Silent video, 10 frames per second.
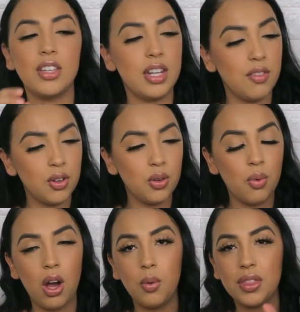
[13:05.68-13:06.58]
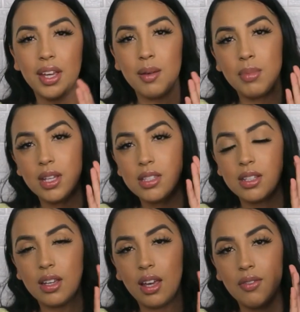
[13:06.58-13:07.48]
Can never go wrong with like a
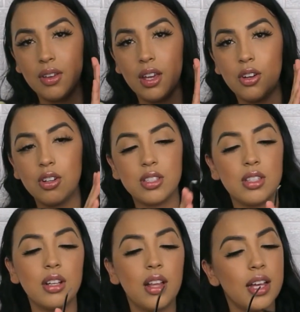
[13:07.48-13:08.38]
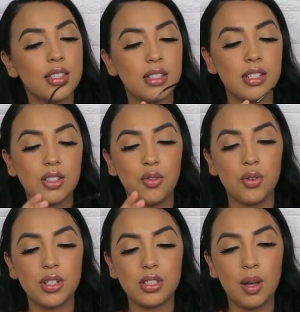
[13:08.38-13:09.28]
basic aviator sunglasses
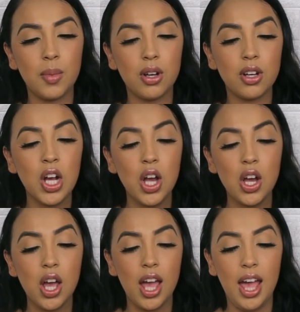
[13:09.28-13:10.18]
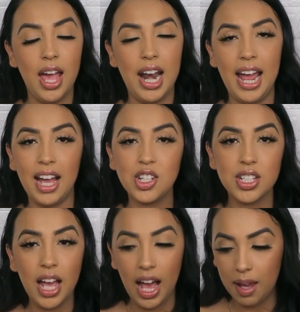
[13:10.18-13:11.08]
for summer. And I
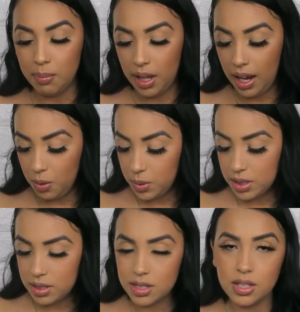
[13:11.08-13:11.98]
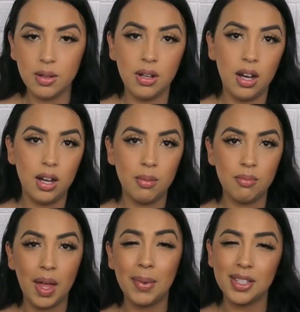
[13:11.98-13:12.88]
actually had black ones
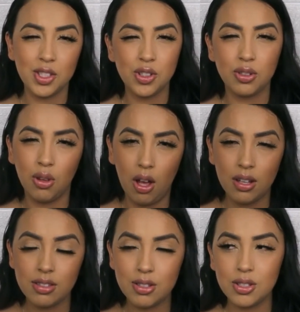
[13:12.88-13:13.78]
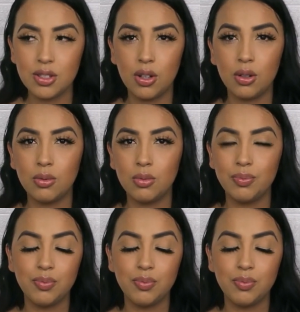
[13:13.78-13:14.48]
um, that my sister lost, so